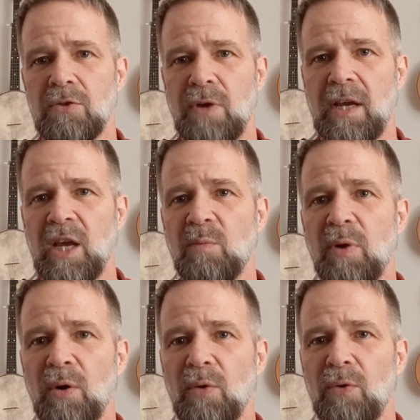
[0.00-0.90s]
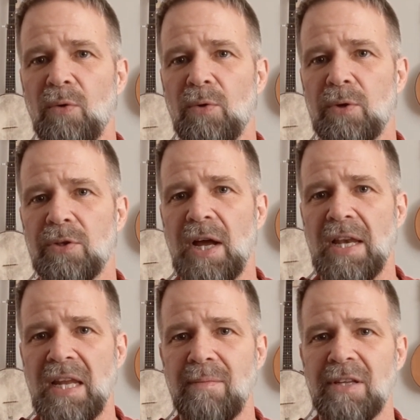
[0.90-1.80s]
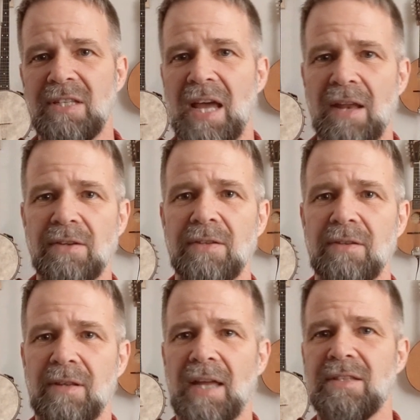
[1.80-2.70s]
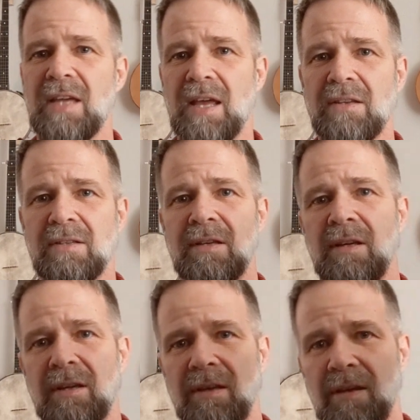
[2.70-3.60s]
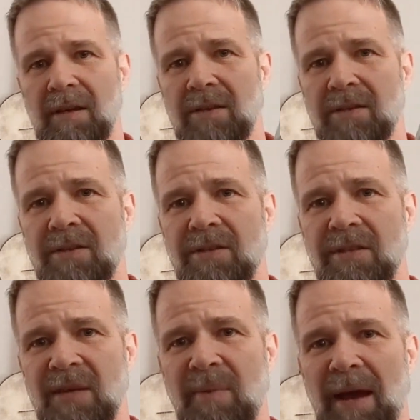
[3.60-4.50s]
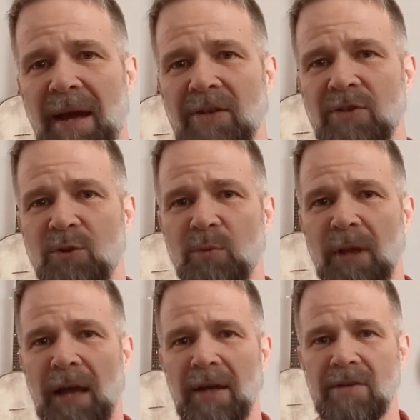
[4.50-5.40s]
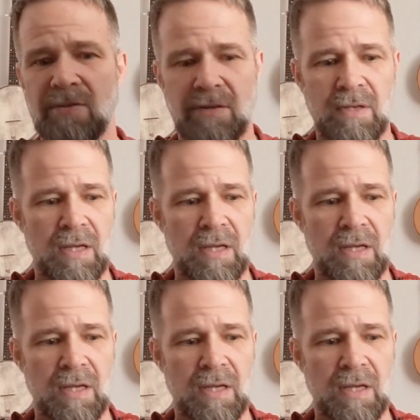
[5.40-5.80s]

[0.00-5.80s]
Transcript: trekking pole Dyneema tent. That tent is the Zpacks Duplex.